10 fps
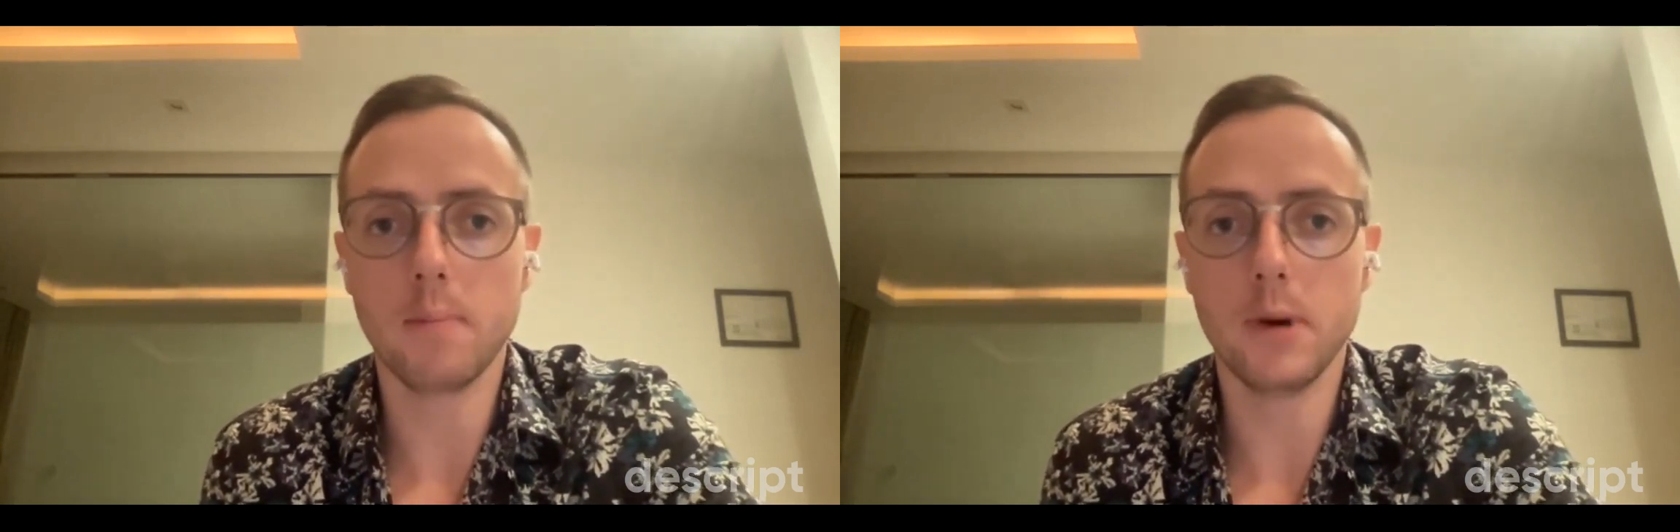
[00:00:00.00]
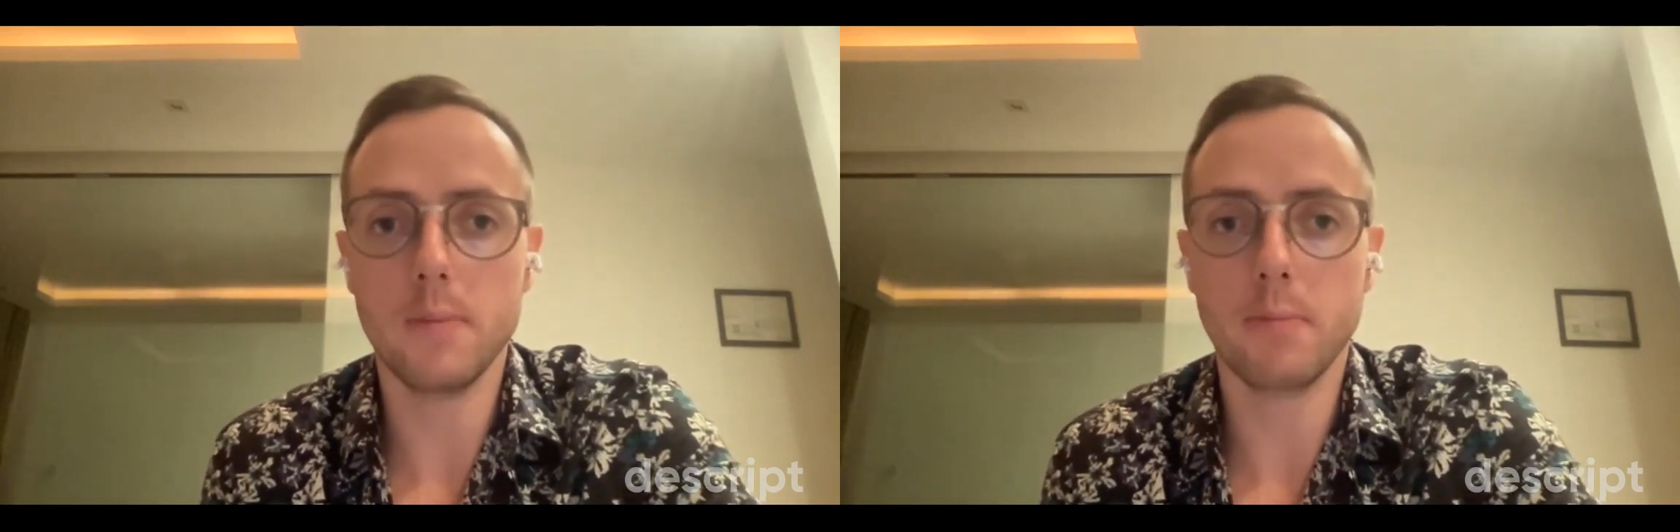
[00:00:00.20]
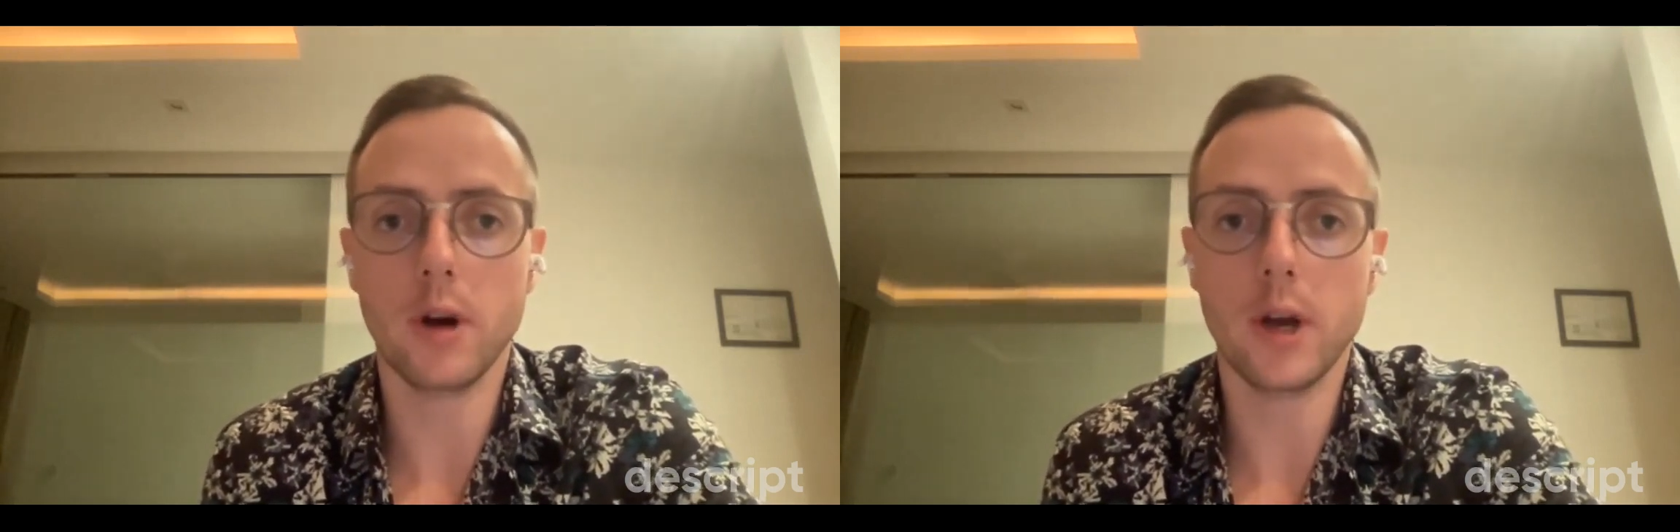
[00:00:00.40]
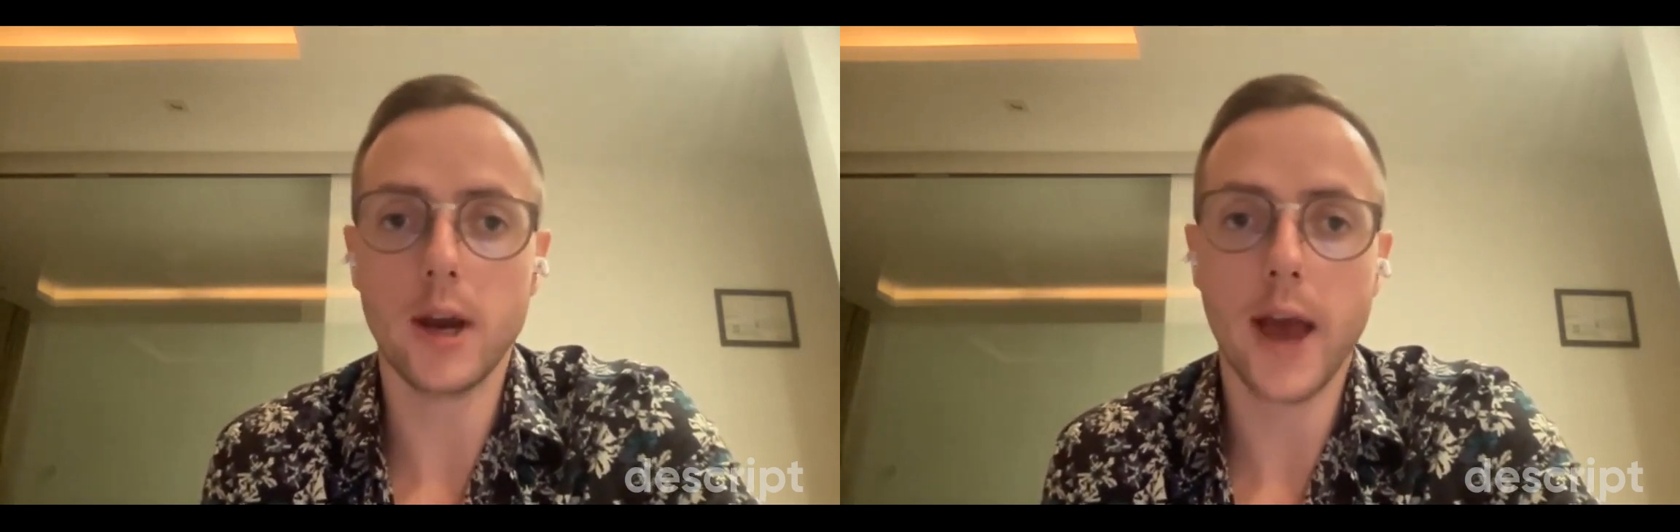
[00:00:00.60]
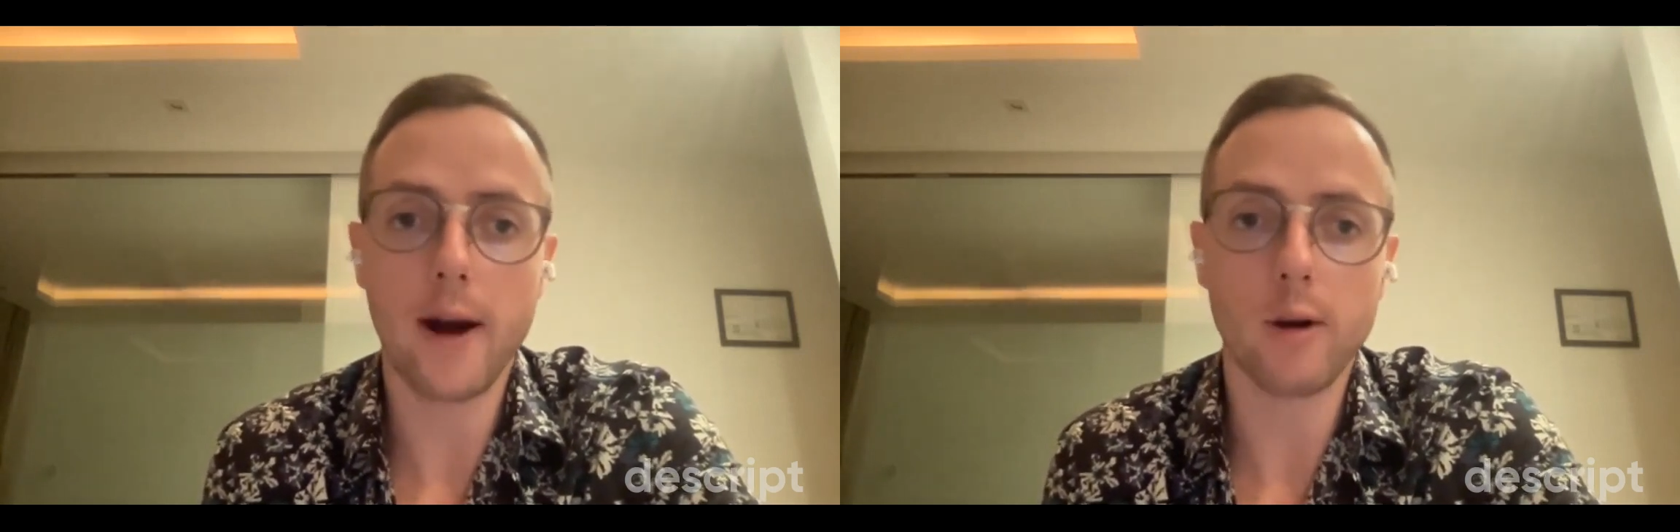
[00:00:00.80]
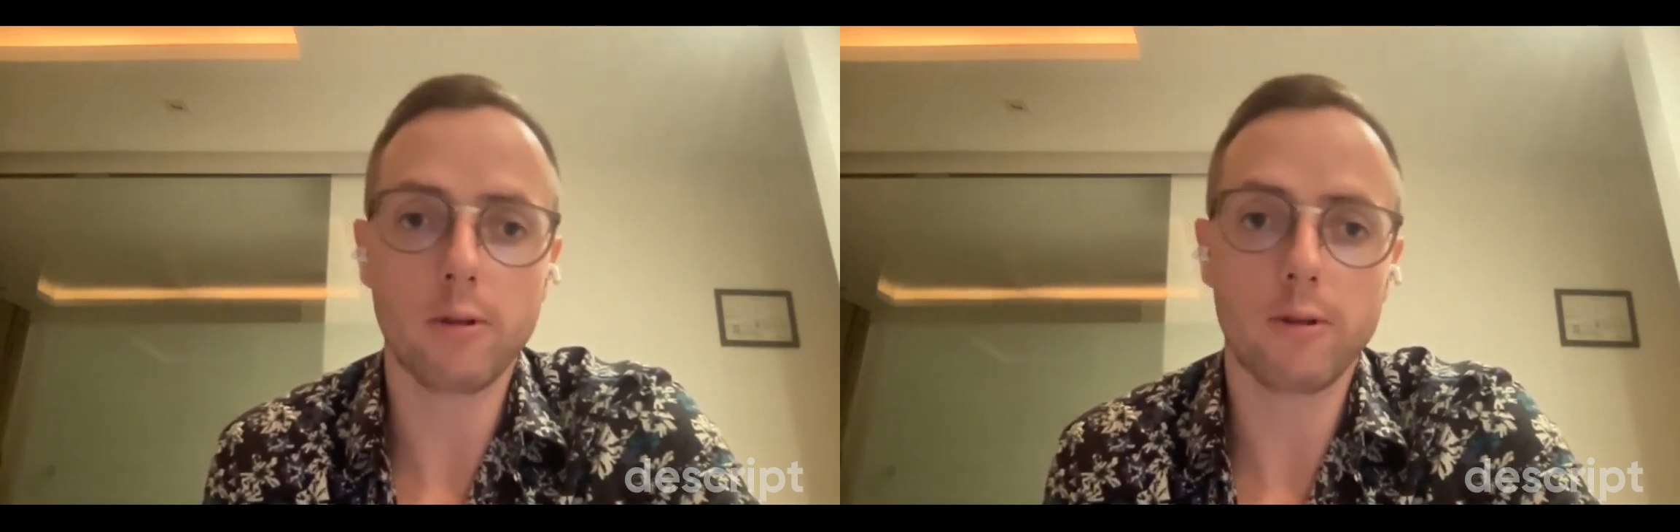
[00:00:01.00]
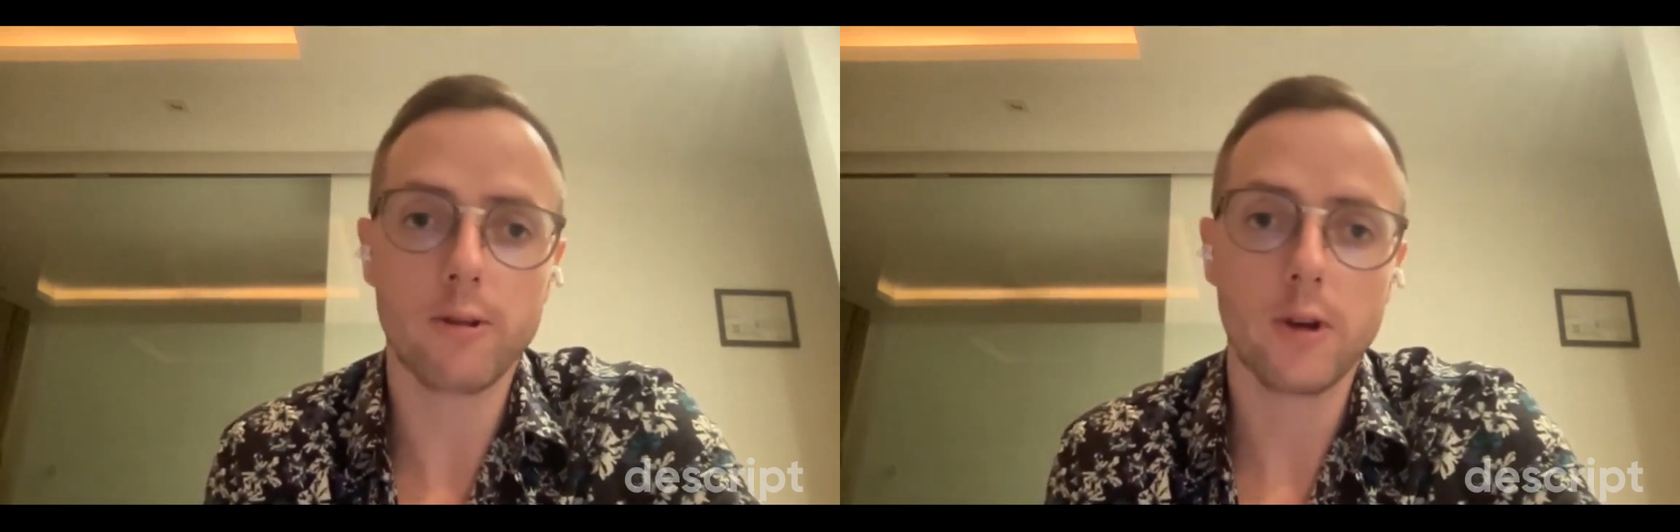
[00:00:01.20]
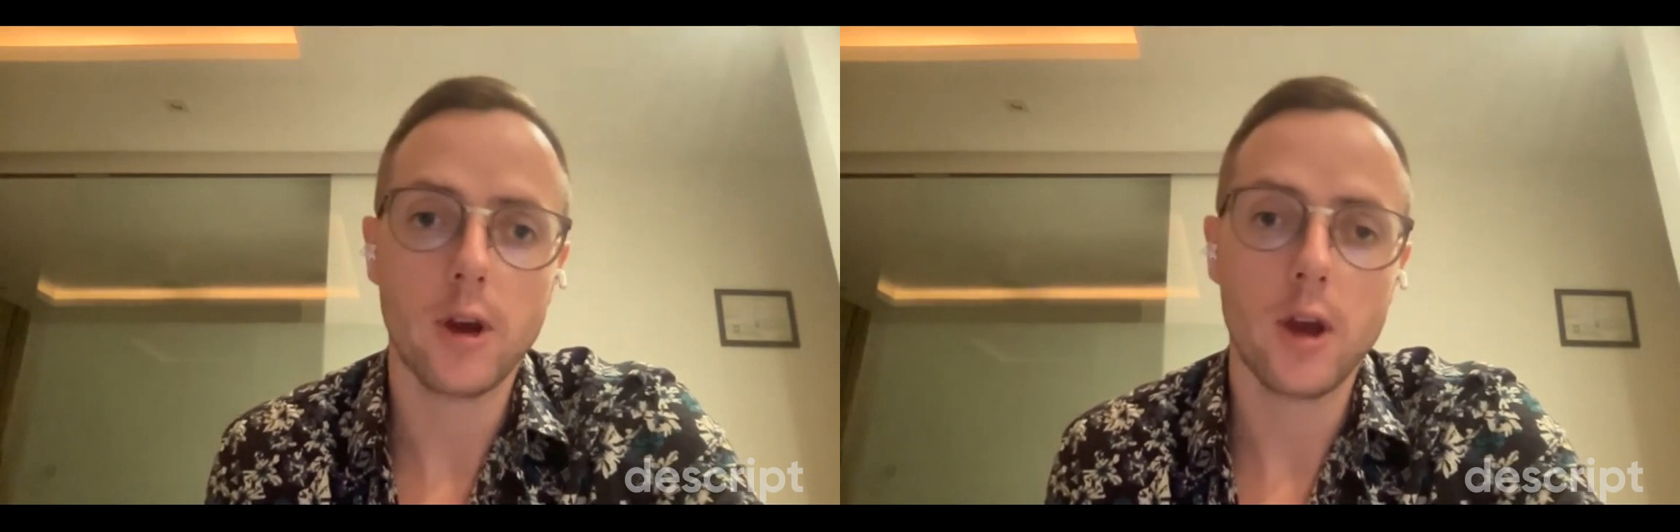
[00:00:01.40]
people in-house.